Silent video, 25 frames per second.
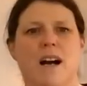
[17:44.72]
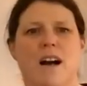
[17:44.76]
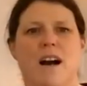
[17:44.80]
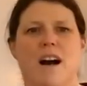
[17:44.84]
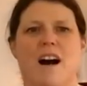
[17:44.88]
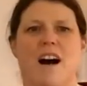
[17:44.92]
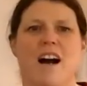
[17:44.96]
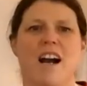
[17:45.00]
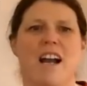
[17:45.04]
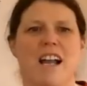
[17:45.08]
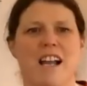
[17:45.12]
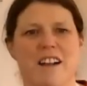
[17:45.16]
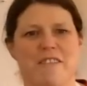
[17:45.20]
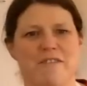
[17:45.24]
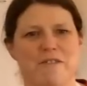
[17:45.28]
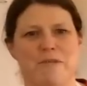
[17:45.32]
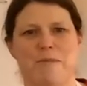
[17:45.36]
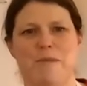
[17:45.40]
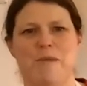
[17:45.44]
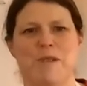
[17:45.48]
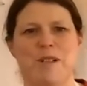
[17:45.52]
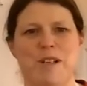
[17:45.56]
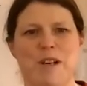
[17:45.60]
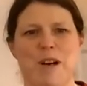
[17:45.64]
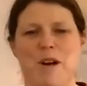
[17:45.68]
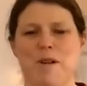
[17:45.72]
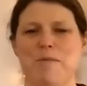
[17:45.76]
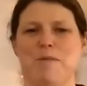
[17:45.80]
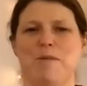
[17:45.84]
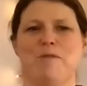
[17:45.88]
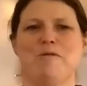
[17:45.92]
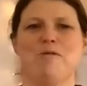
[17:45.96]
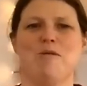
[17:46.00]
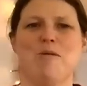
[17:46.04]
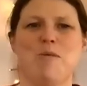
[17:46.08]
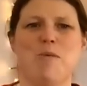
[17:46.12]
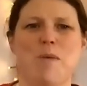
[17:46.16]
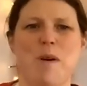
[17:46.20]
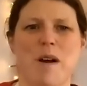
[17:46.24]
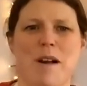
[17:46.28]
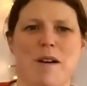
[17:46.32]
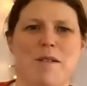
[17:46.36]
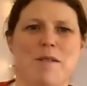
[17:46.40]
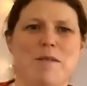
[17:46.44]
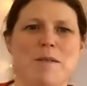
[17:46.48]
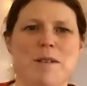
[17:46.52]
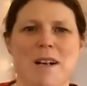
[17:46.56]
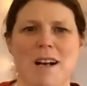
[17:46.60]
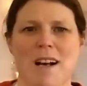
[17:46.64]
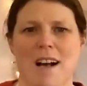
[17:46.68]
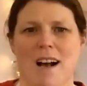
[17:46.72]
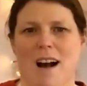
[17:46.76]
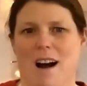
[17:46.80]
Hi everybody, I hope you're all well.